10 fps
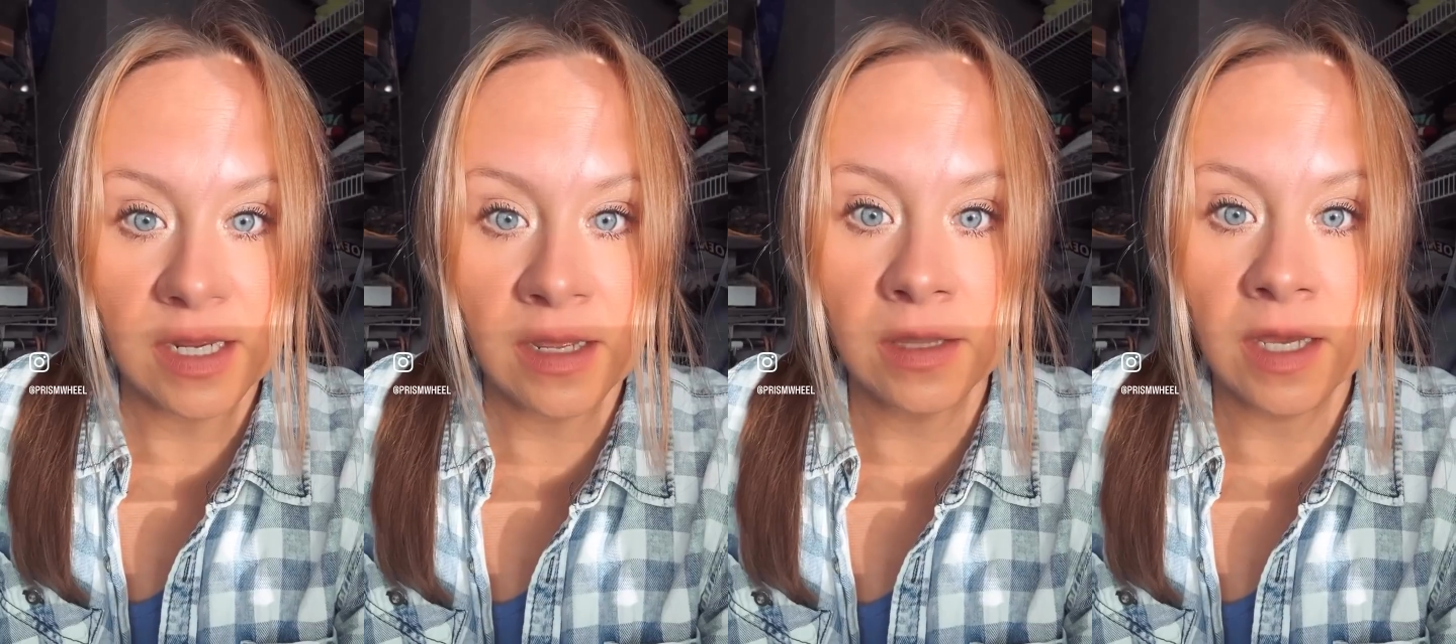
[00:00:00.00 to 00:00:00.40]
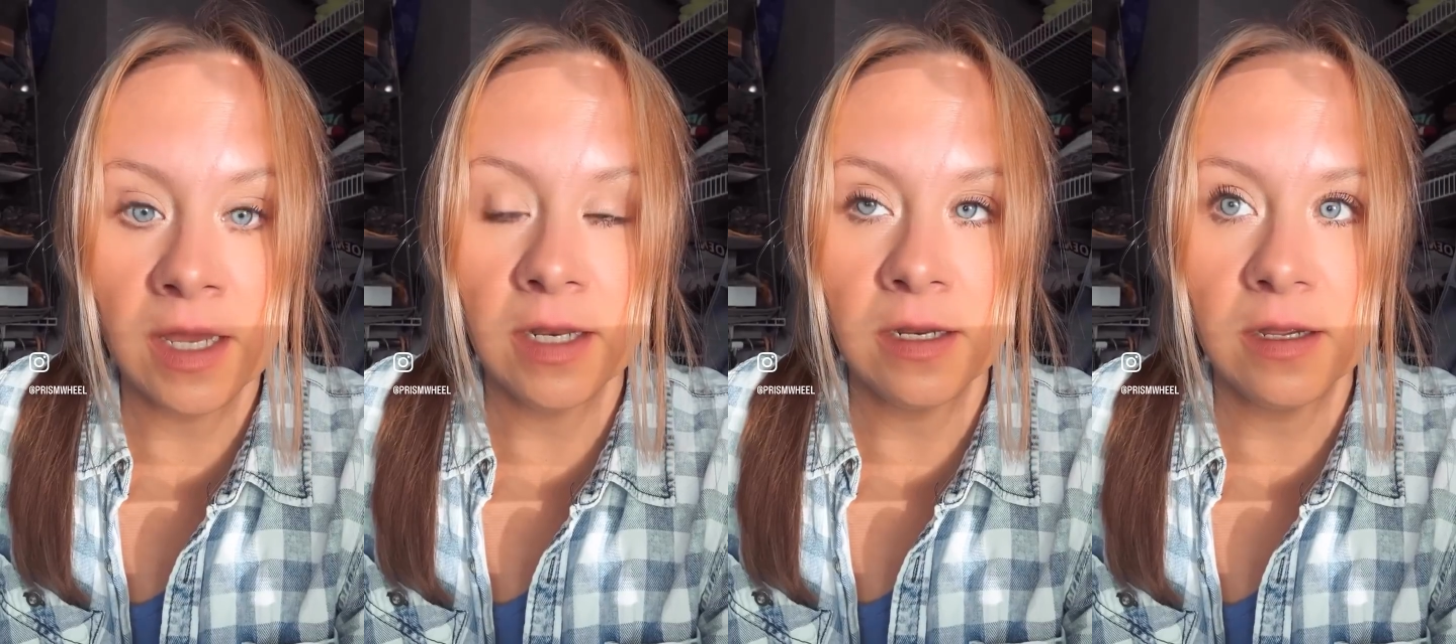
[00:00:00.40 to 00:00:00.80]
And
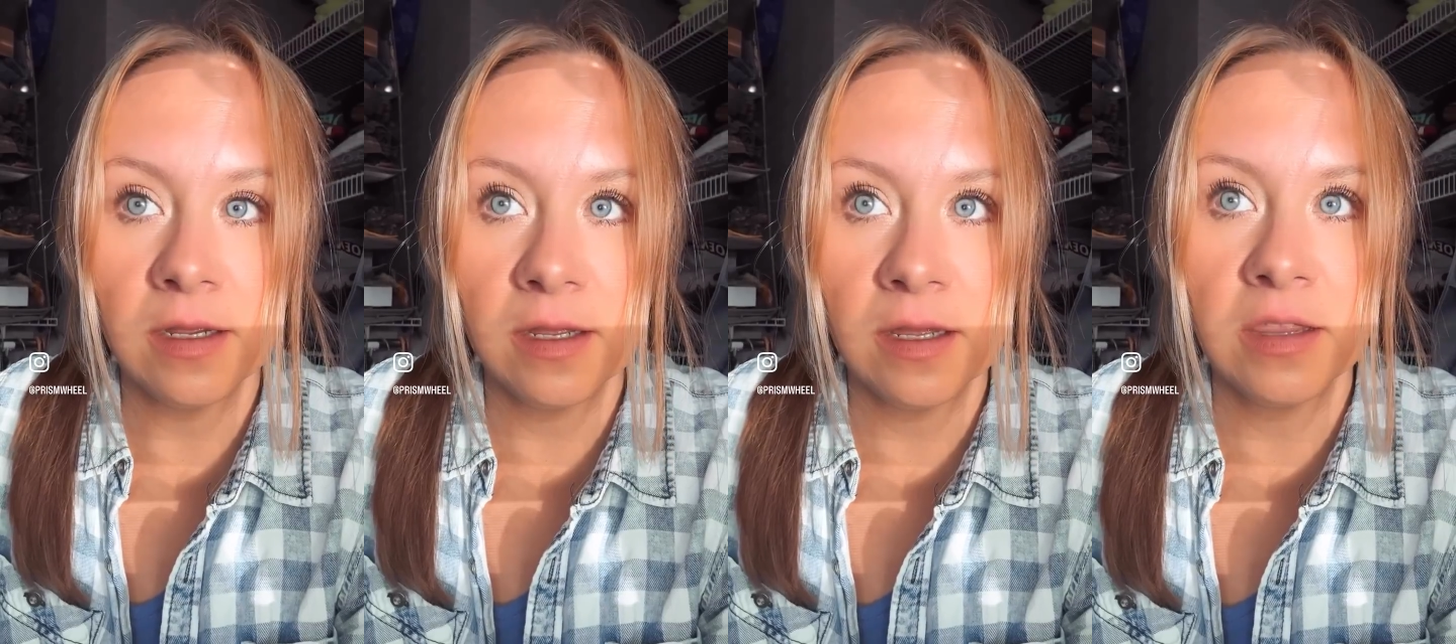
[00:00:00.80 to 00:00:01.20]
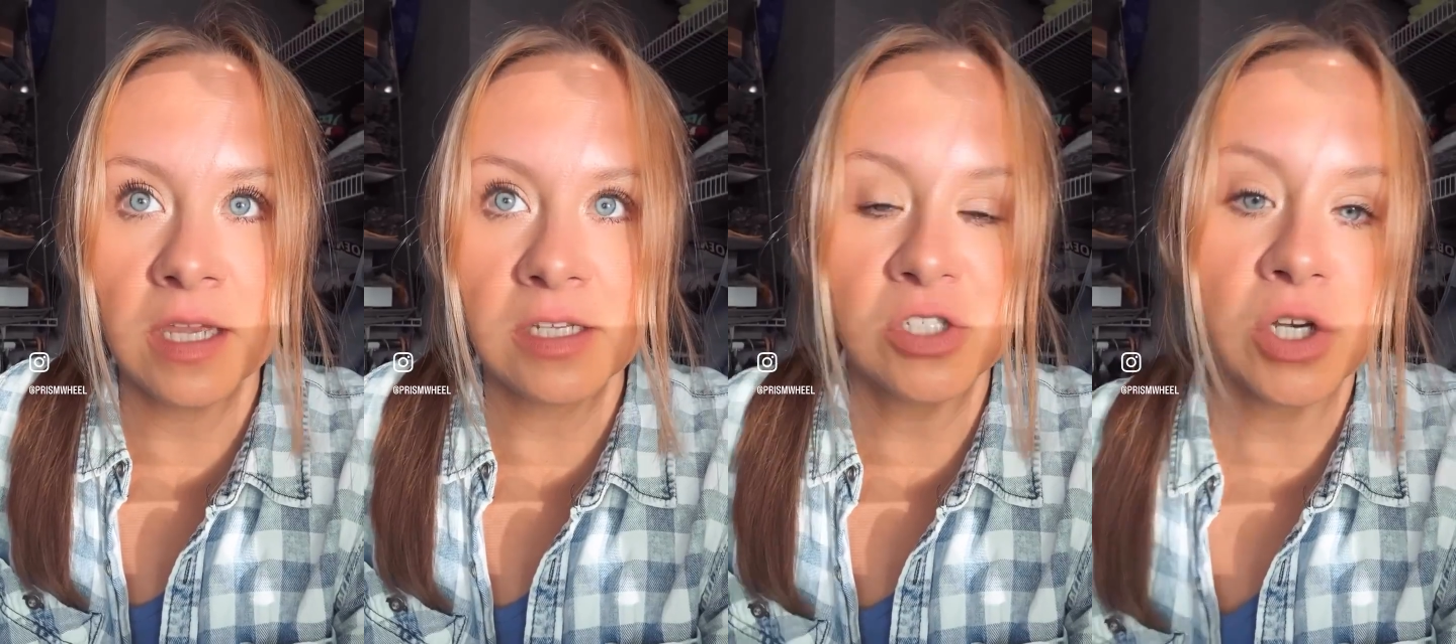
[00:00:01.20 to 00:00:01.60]
then
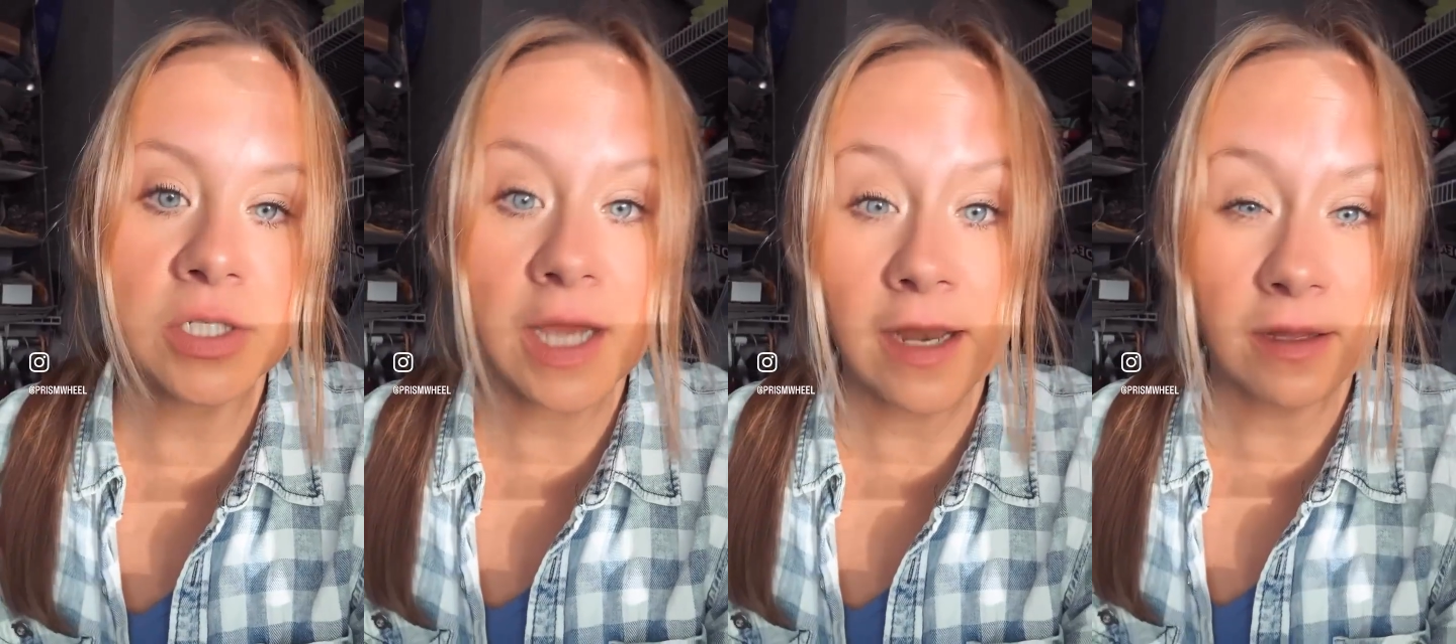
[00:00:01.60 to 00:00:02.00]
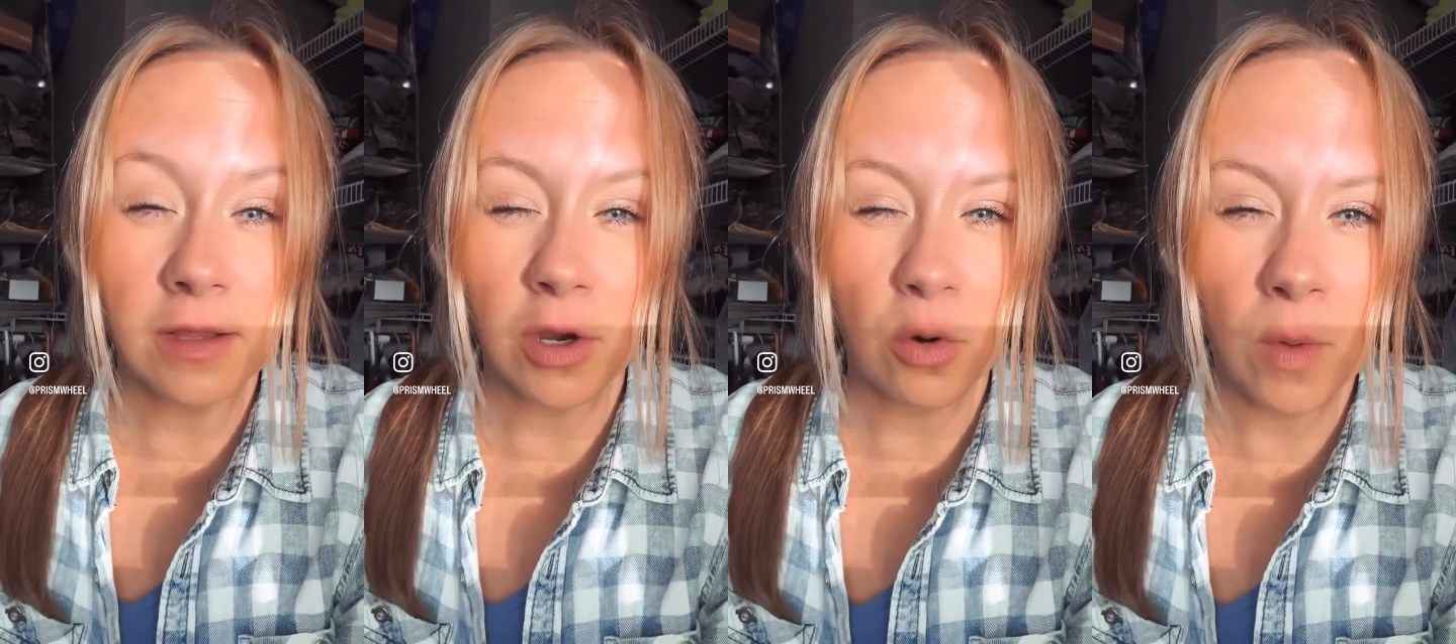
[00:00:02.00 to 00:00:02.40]
things started to kind of
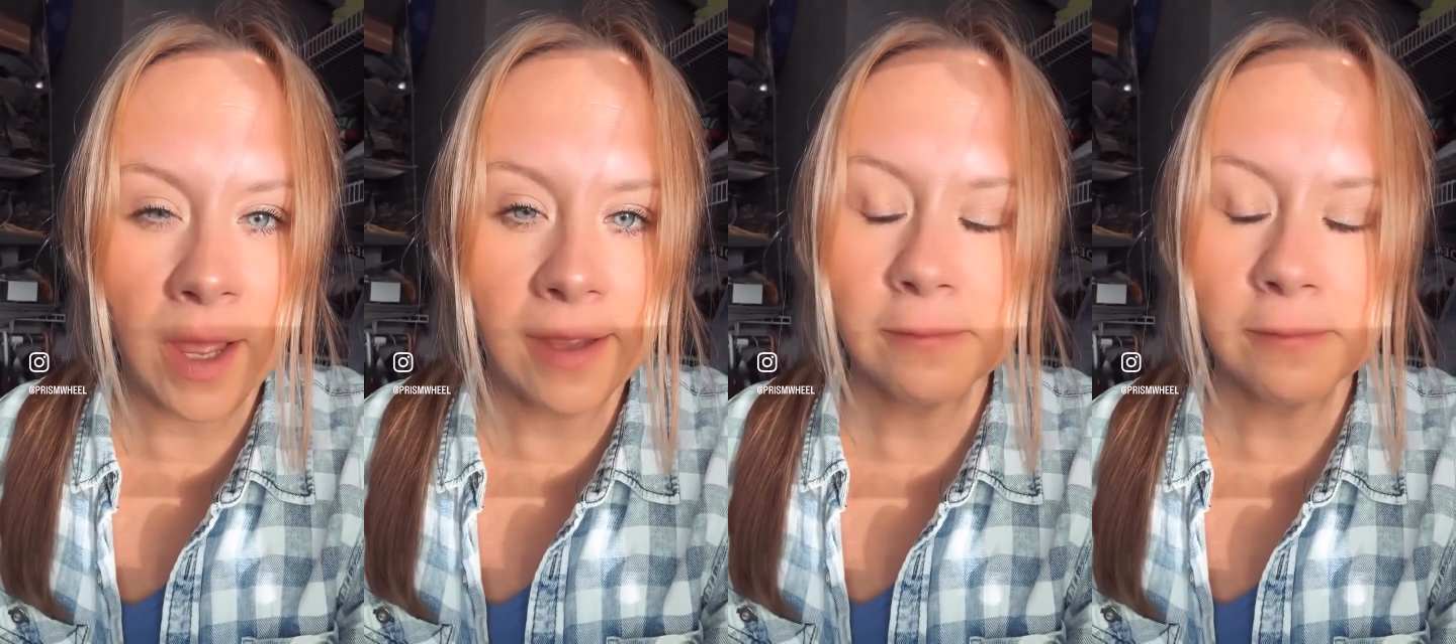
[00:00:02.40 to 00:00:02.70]
clear away.